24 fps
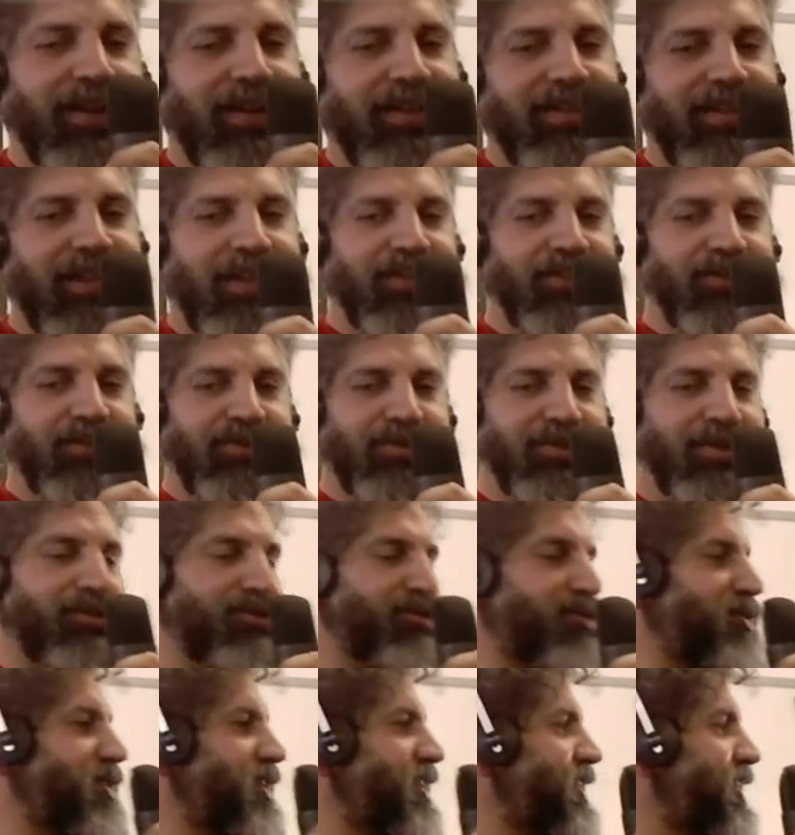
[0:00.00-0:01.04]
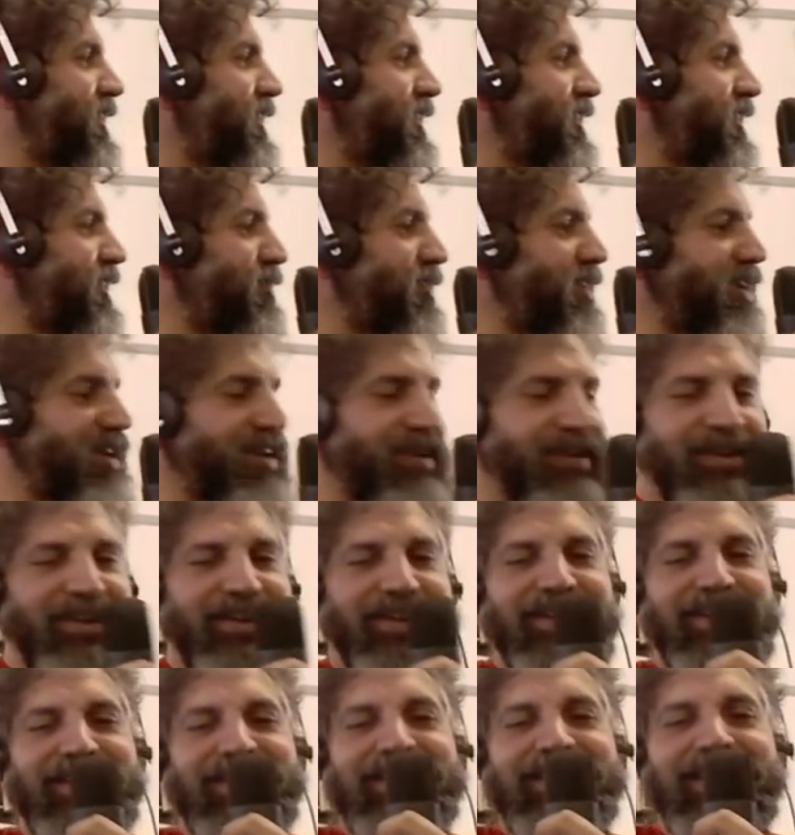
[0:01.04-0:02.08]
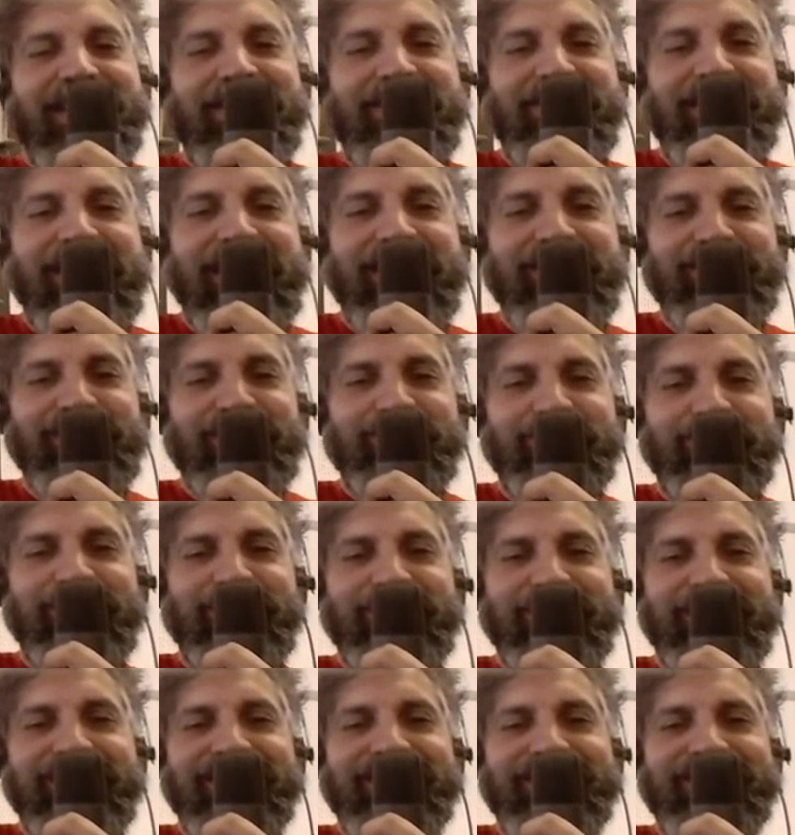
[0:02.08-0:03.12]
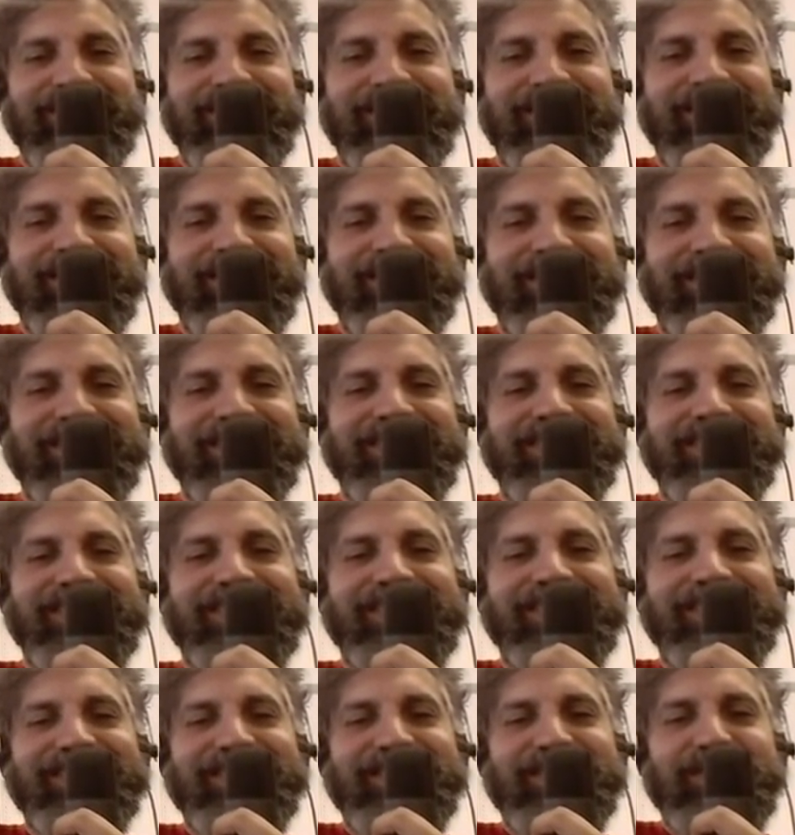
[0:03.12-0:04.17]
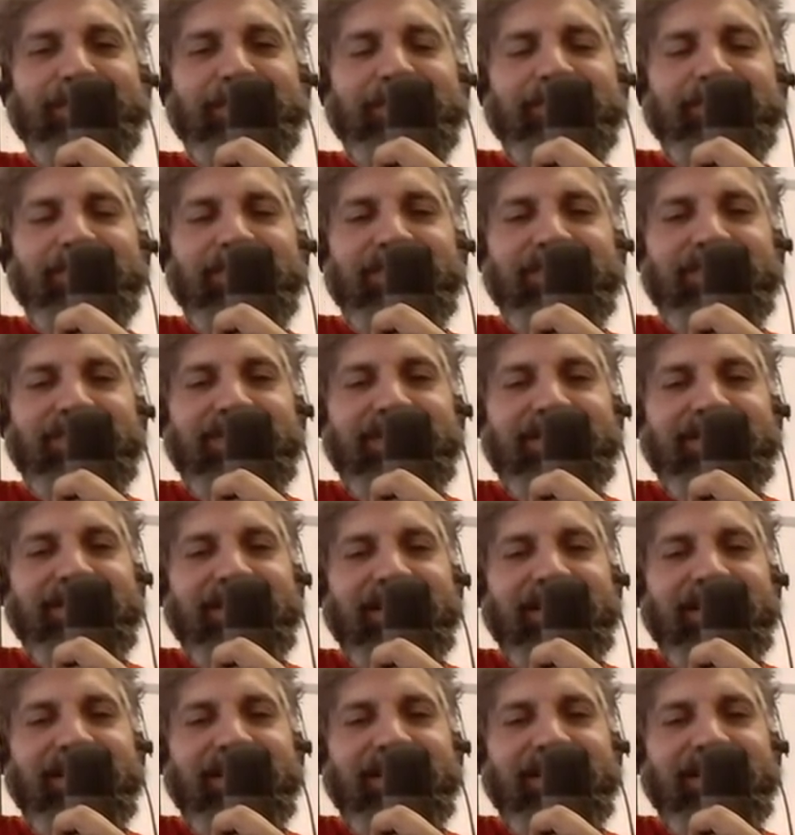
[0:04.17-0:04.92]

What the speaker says: Nations just to be in every education podcast. So he says,